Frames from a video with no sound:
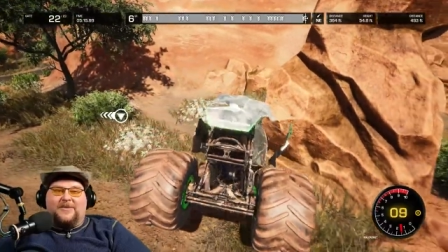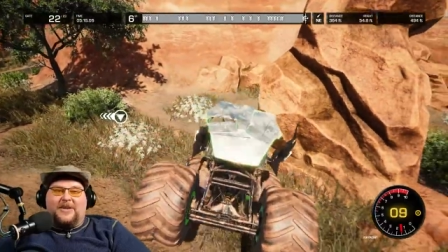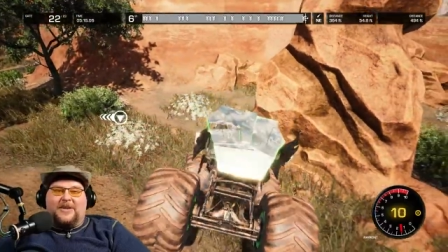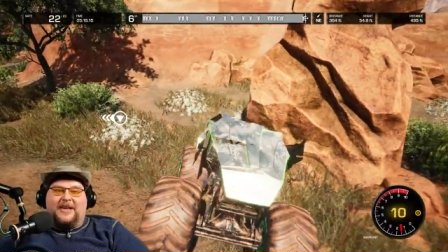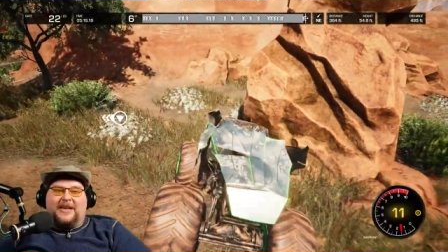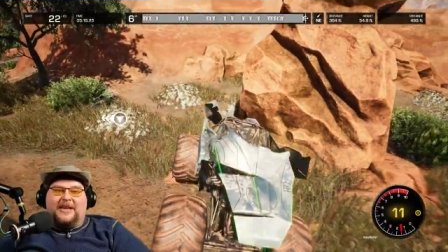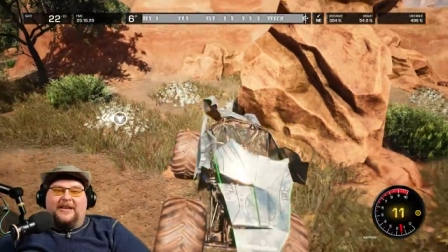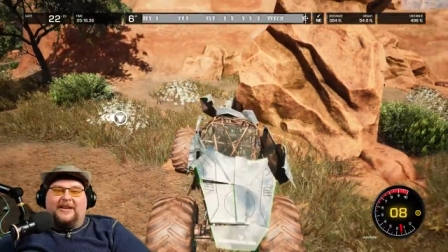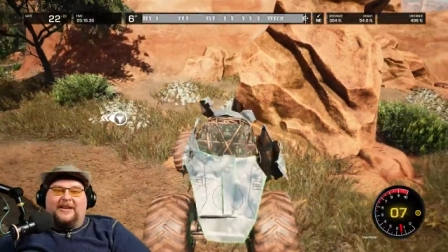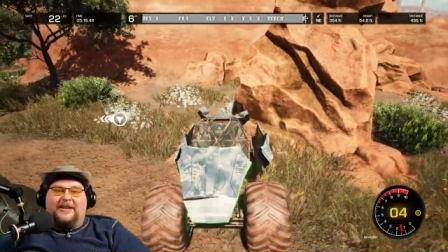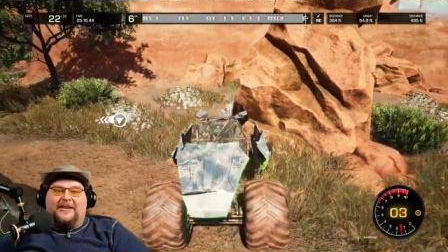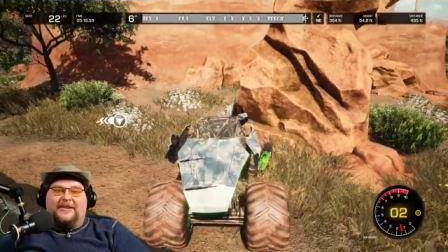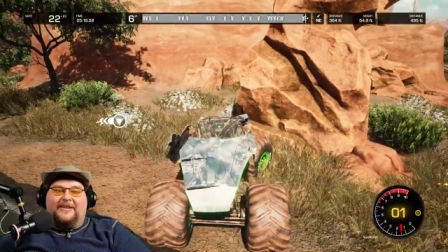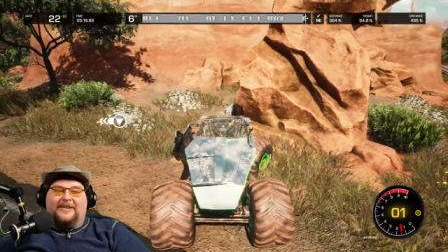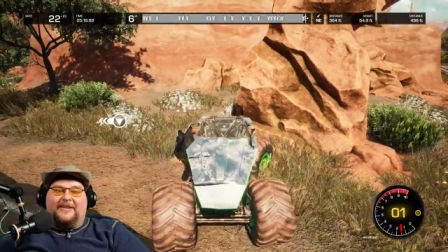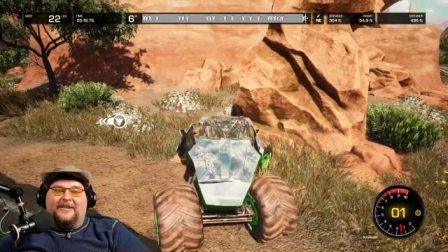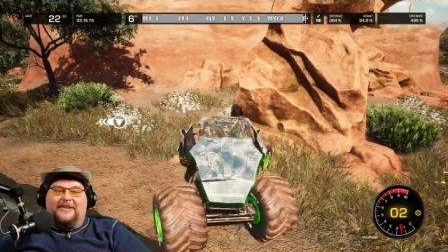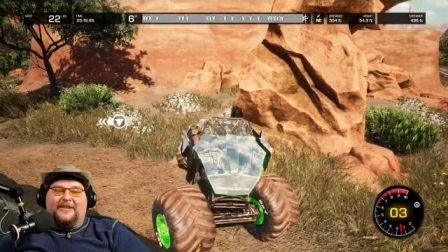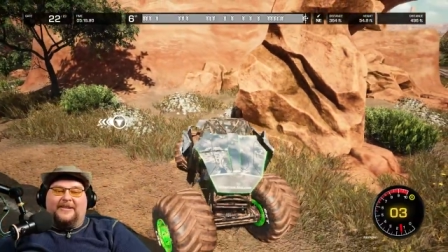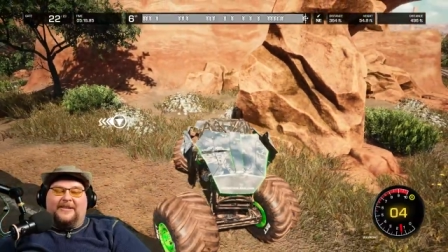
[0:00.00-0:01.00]
one
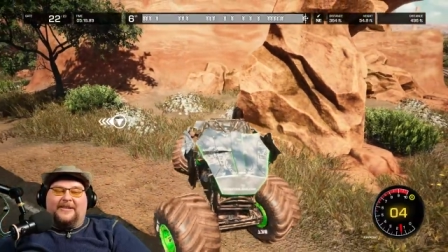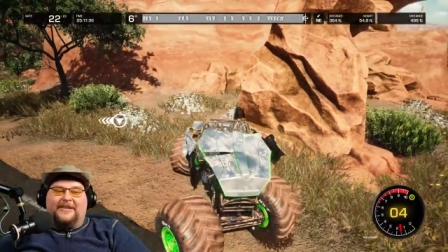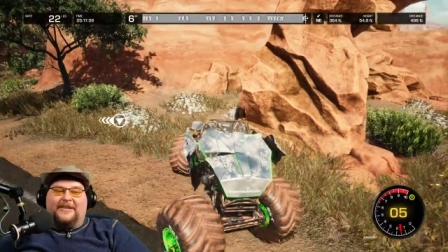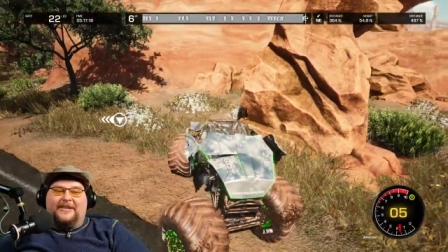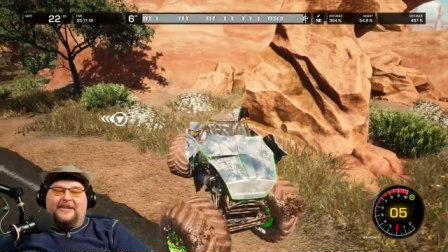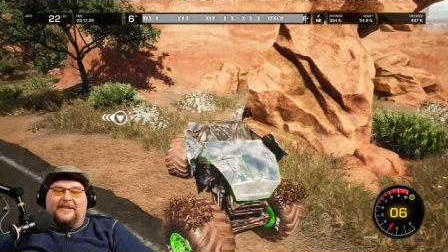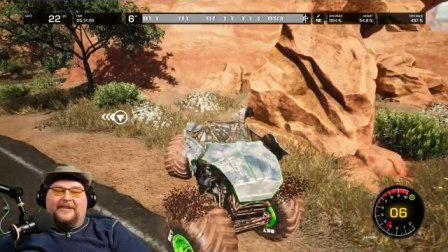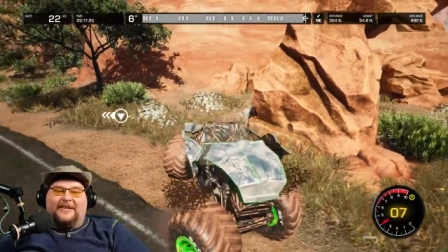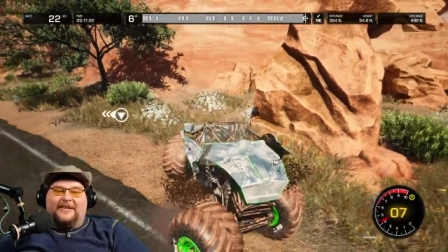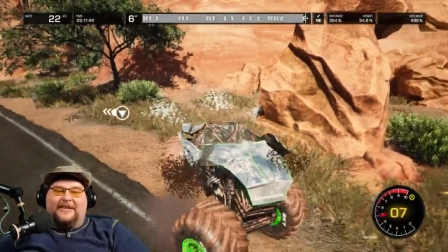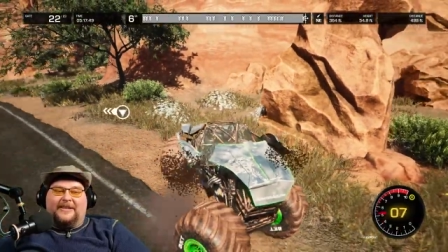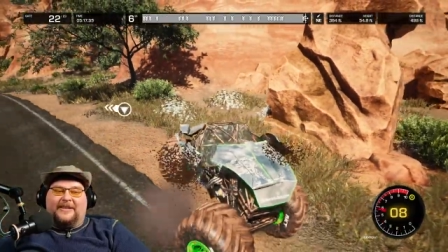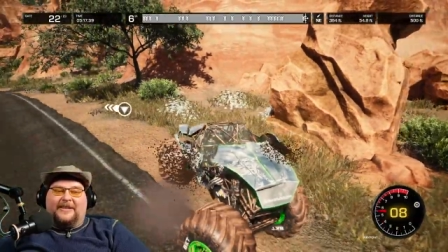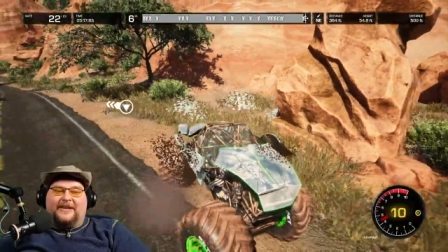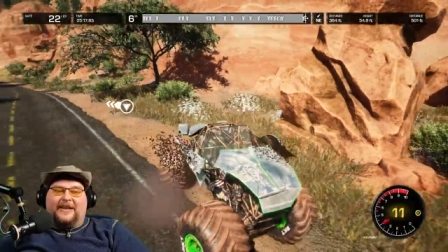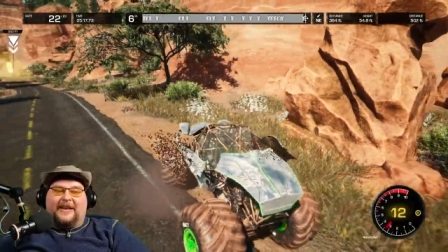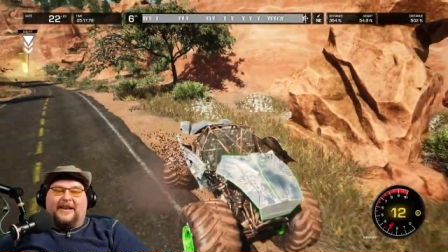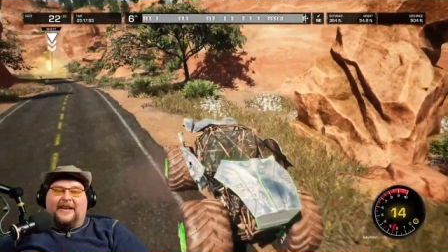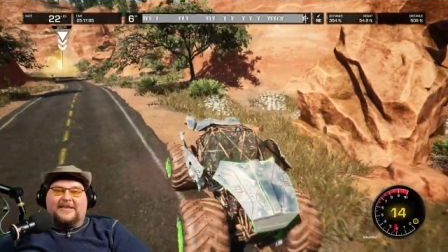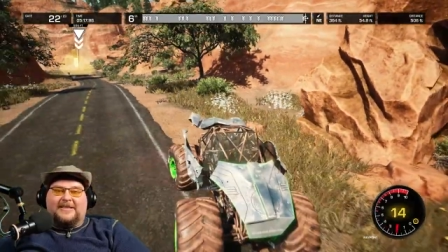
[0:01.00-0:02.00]

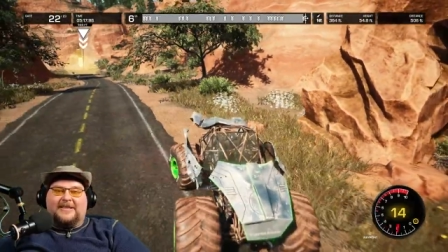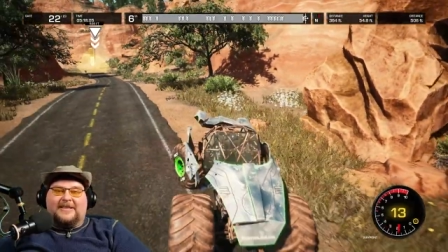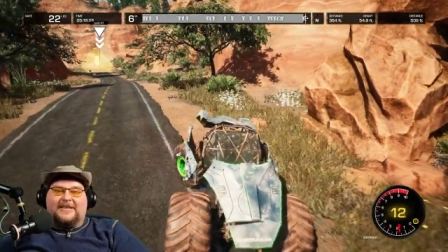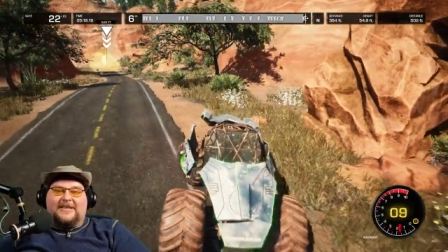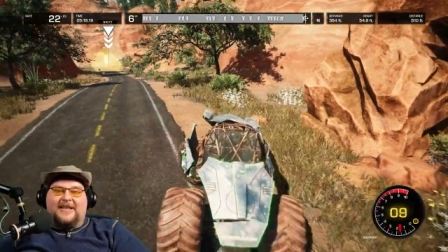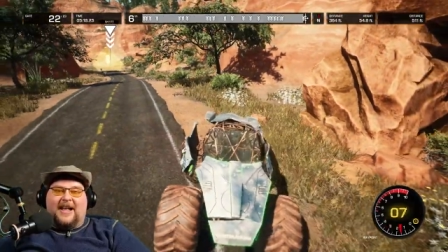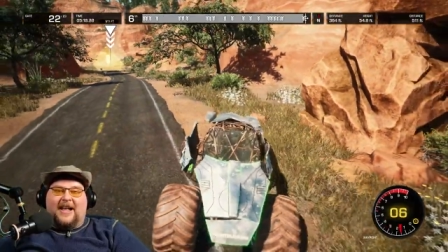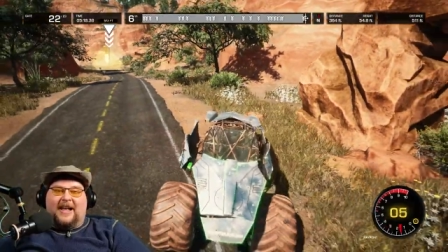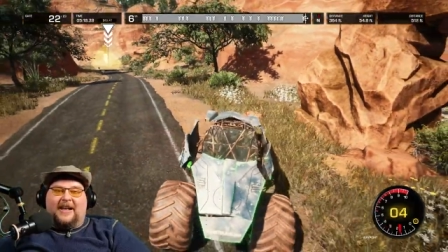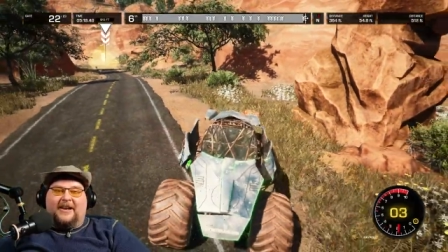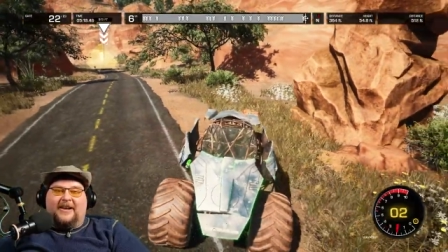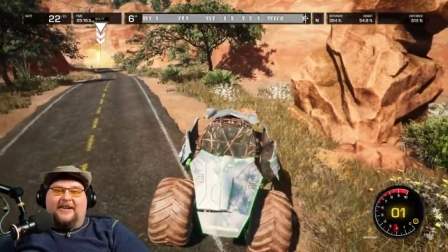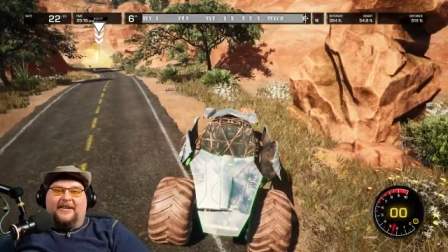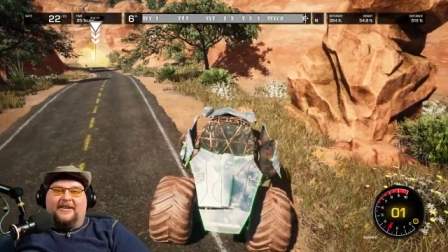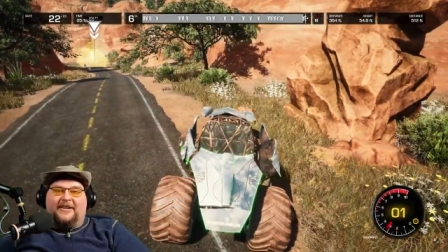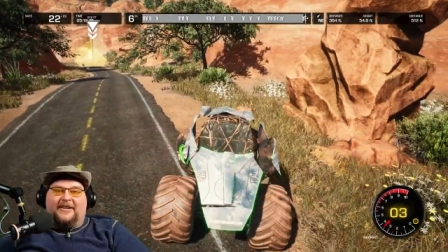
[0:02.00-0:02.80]
guess it's not.